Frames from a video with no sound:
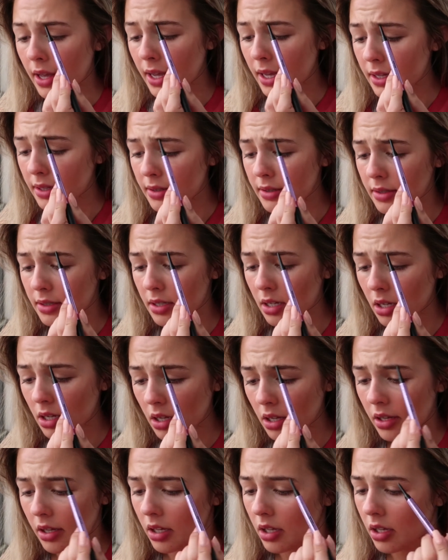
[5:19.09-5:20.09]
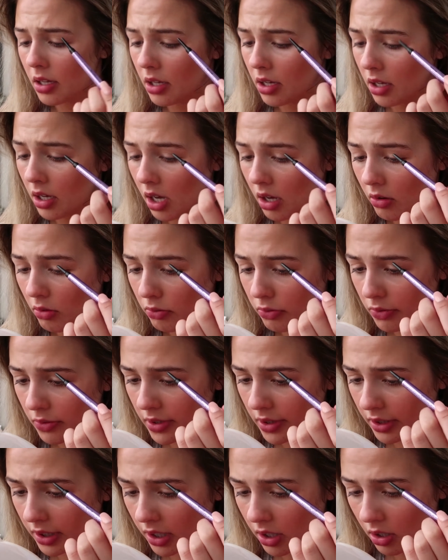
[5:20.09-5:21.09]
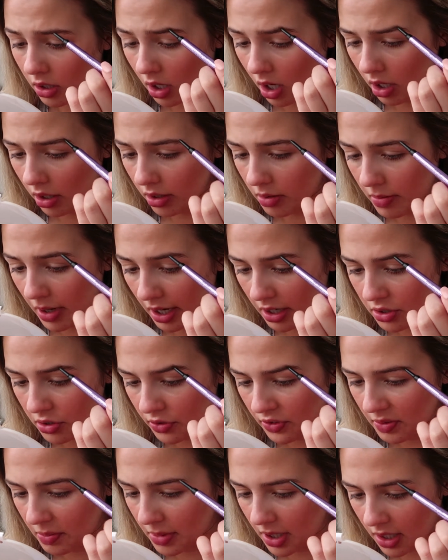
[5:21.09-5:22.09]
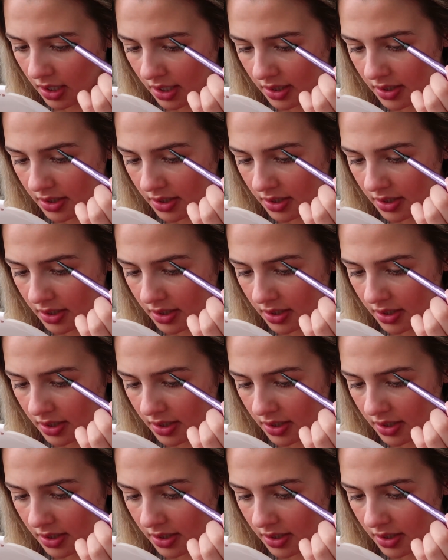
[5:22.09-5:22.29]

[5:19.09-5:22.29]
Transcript: It's a really good color match for me.